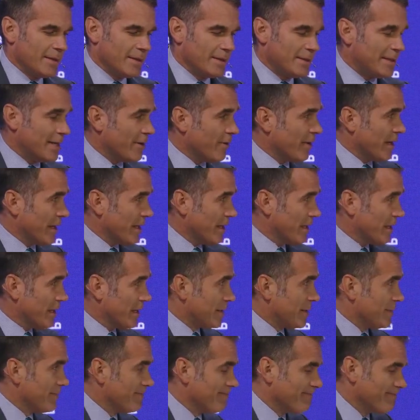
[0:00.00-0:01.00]

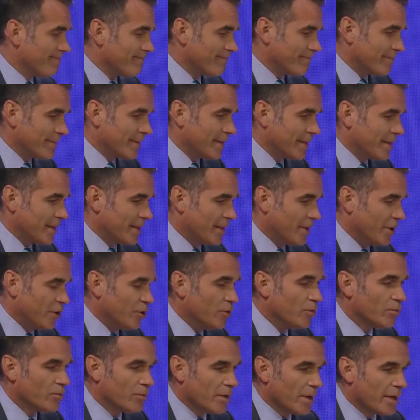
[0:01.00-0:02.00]
Darius,
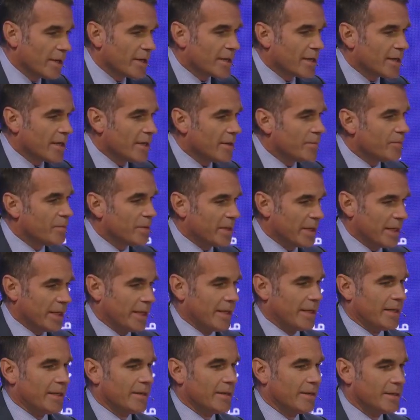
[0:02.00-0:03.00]
you run a
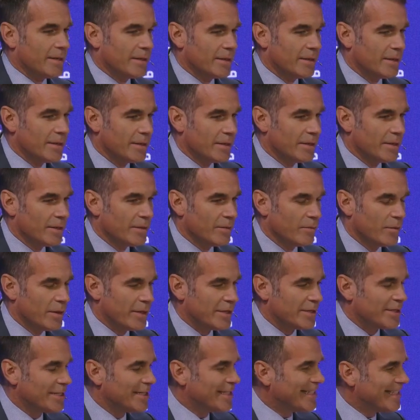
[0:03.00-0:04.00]
company with
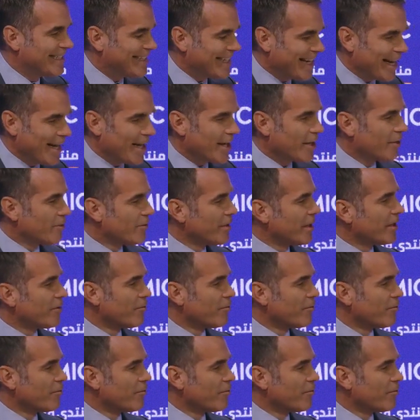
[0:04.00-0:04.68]
a staggering